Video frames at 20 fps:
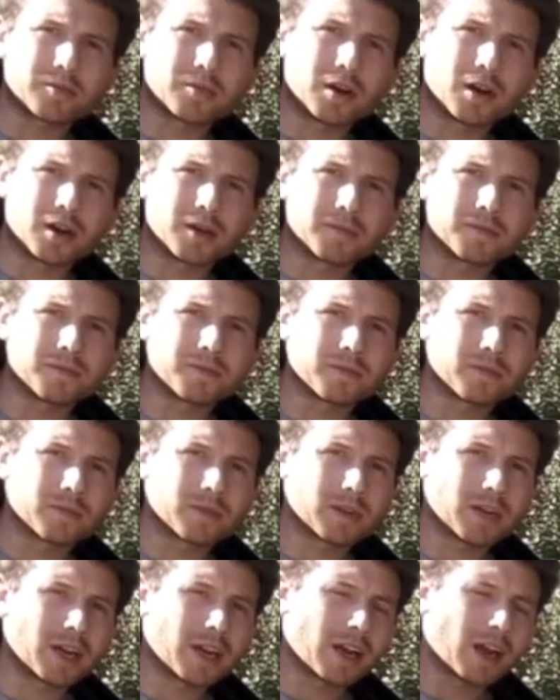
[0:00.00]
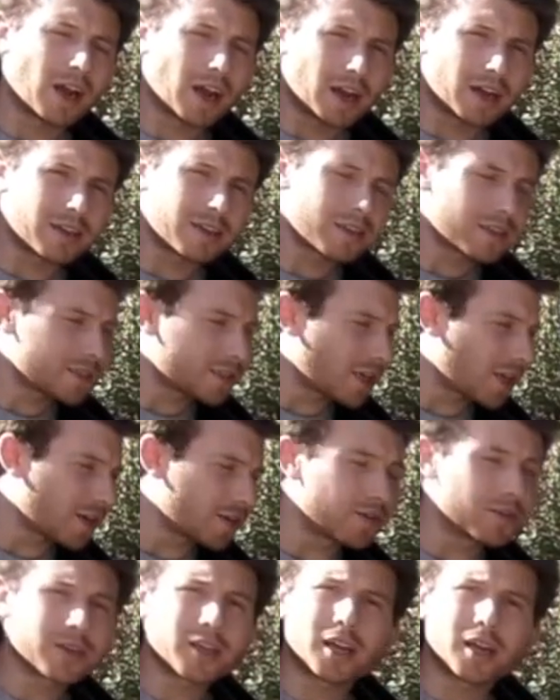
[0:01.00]
mom, I highly doubt
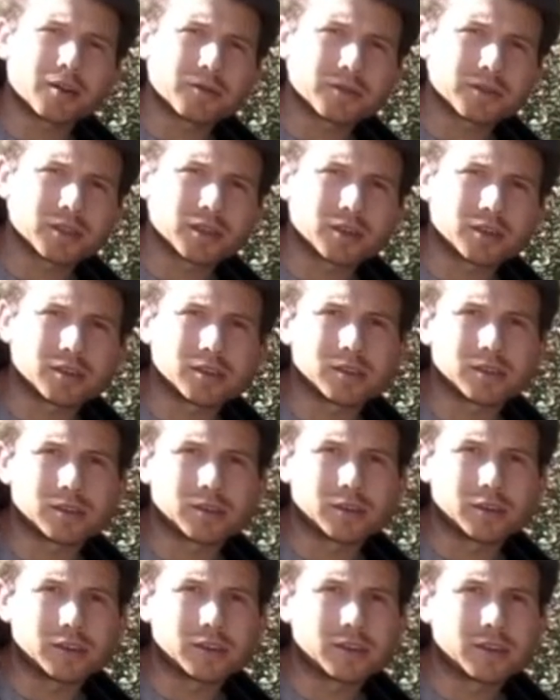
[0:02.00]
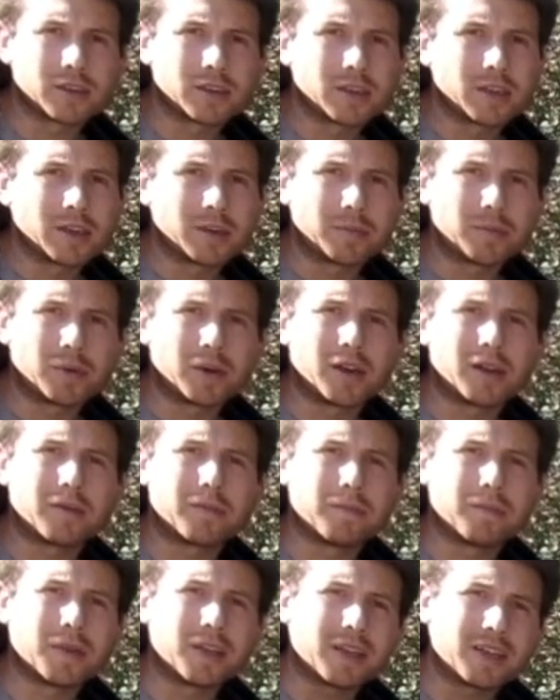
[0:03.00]
you care what's under this hood.
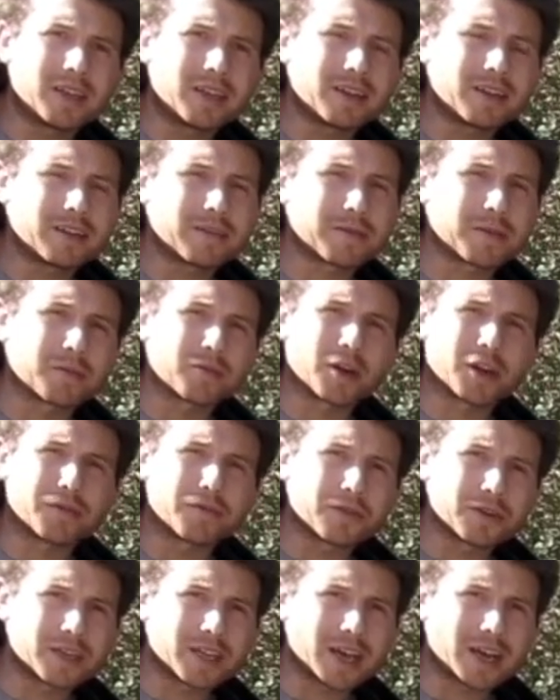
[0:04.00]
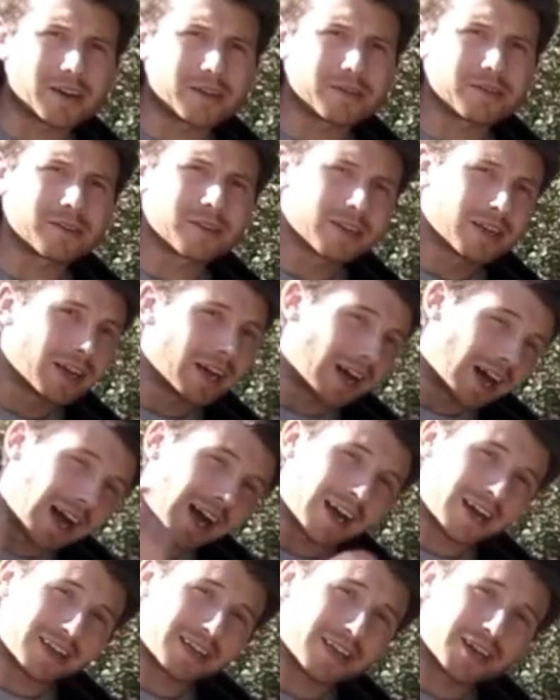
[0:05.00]
But me, from Right Foot Down,
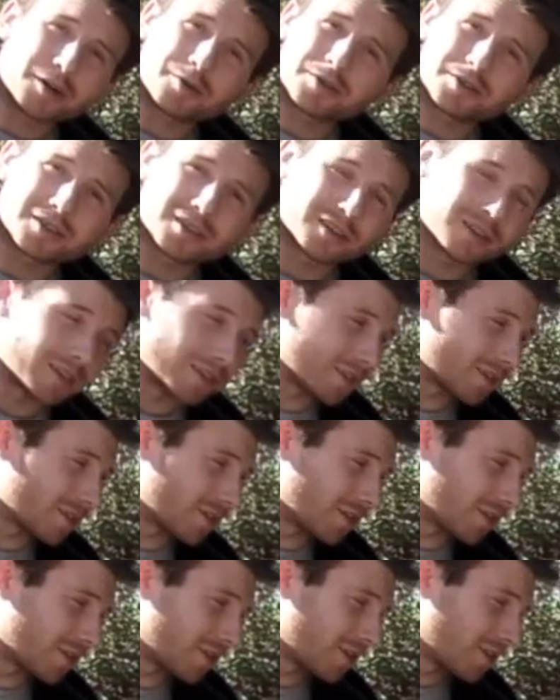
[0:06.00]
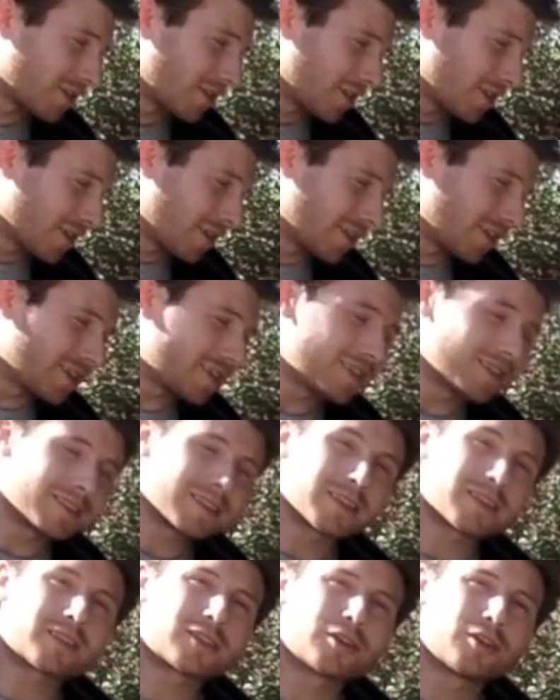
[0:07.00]
I care what's under this hood. This is
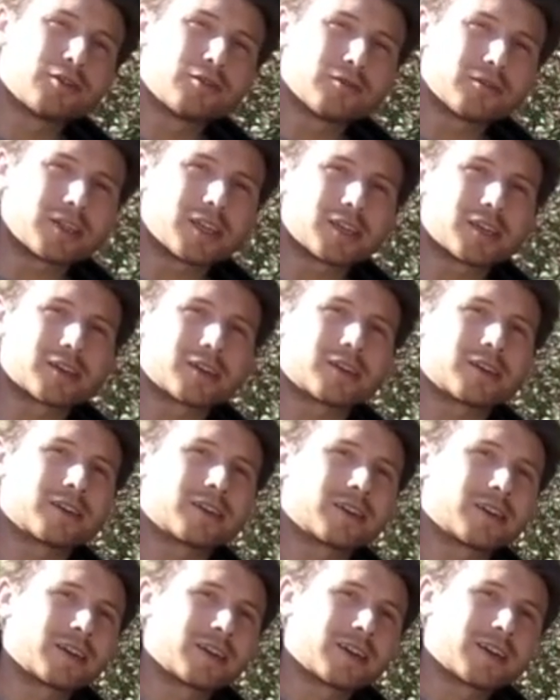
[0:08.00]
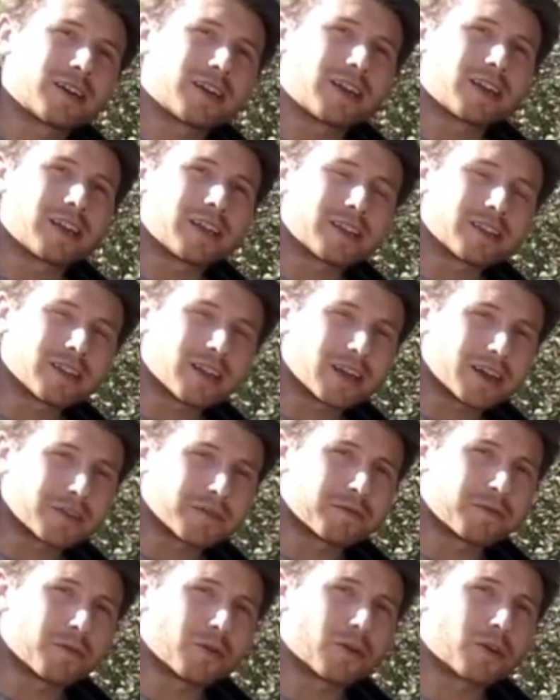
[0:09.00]
a 2-liter
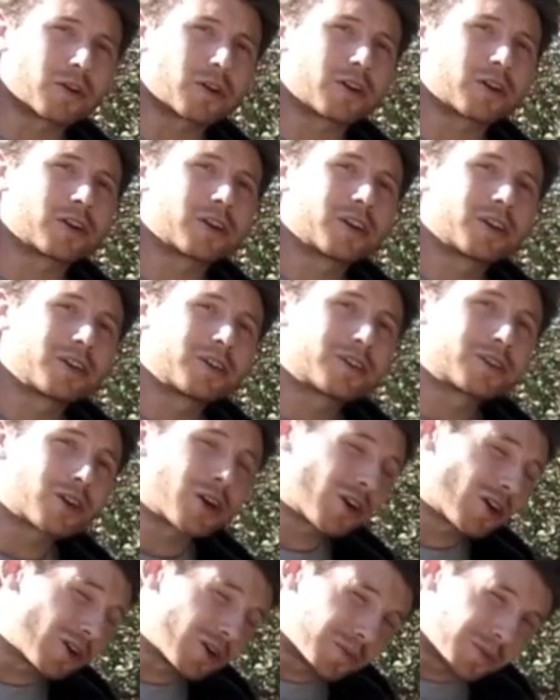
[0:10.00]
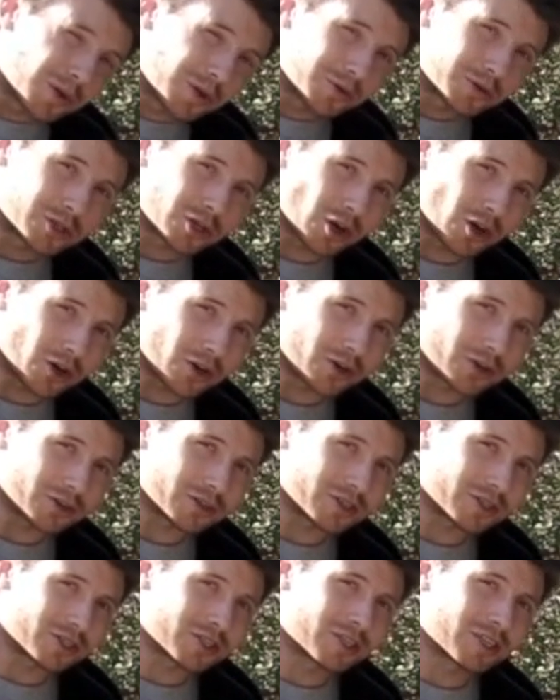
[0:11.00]
inline-4
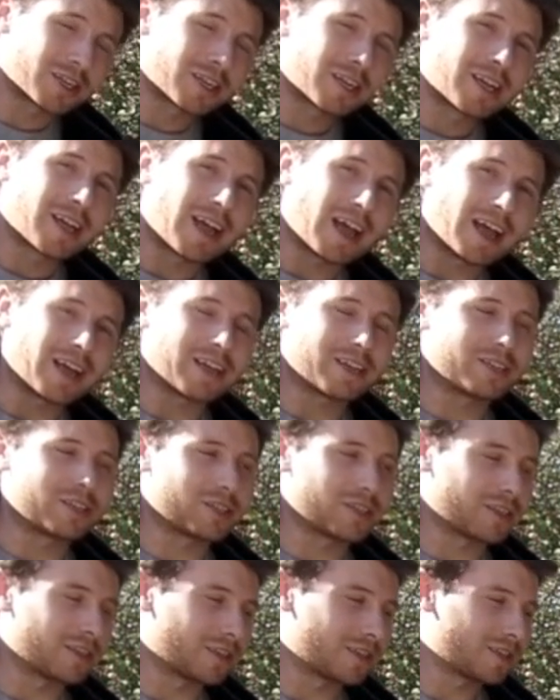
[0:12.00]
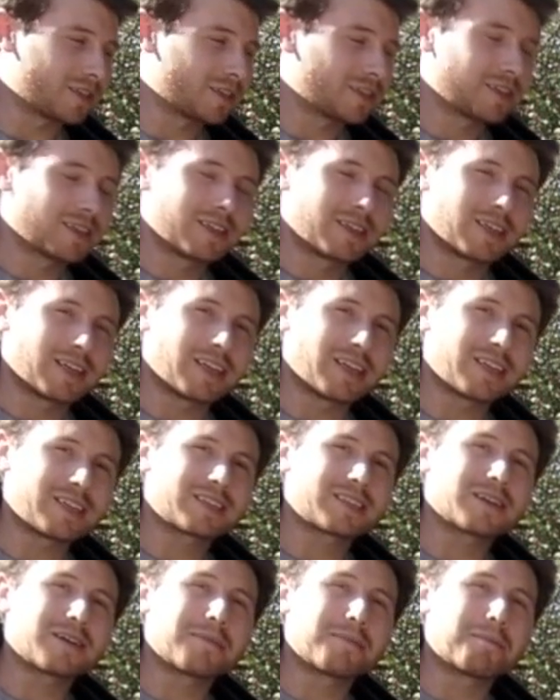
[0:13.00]
turbocharged engine.
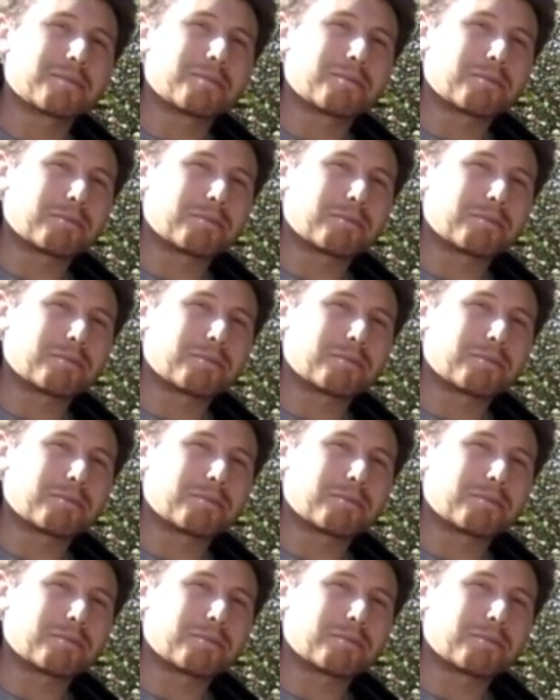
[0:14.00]
It's a